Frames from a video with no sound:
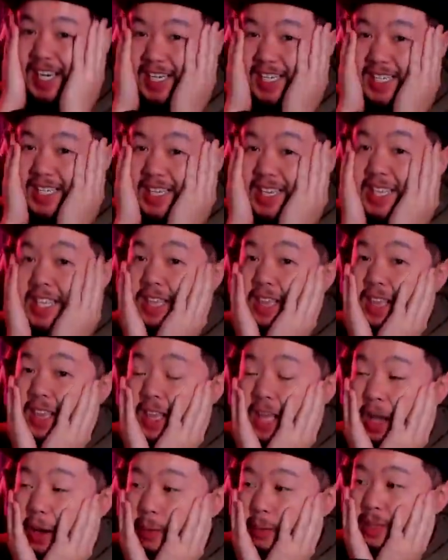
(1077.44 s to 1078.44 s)
it. The
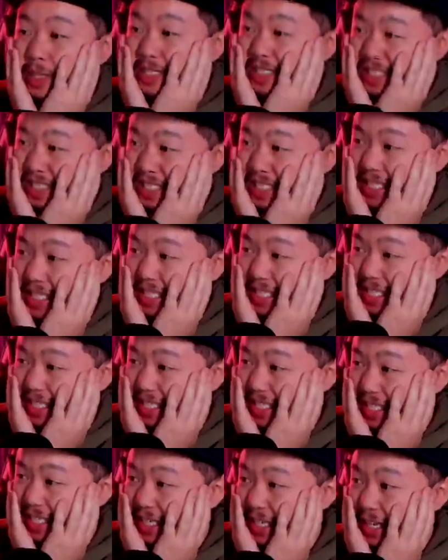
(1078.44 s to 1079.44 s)
lowest seed